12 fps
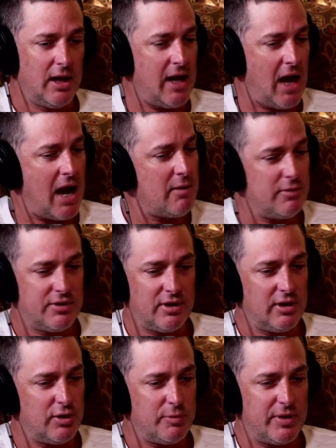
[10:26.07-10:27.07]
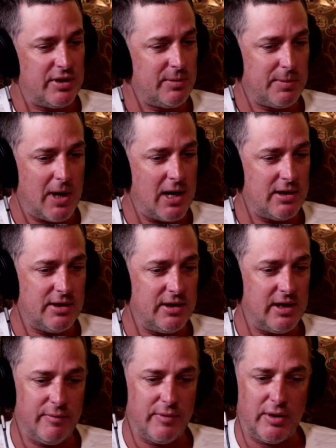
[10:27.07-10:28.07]
I was a little bit surprised that
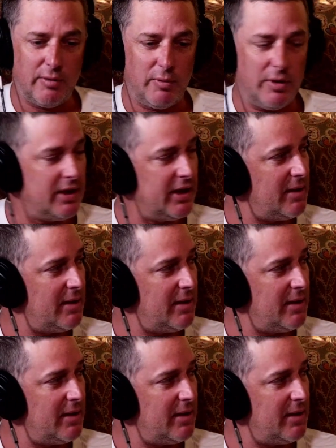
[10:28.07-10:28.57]
Denver didn't win the game.